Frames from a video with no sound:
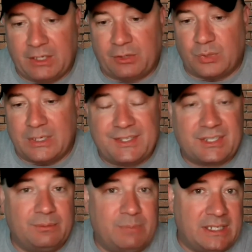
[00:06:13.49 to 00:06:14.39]
Reese
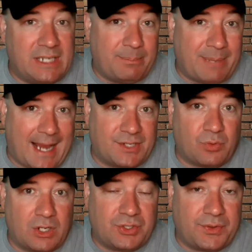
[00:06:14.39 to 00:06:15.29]
could be a pass
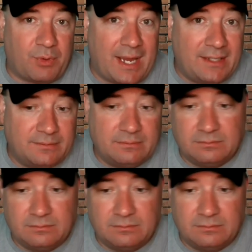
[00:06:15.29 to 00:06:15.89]
rush threat,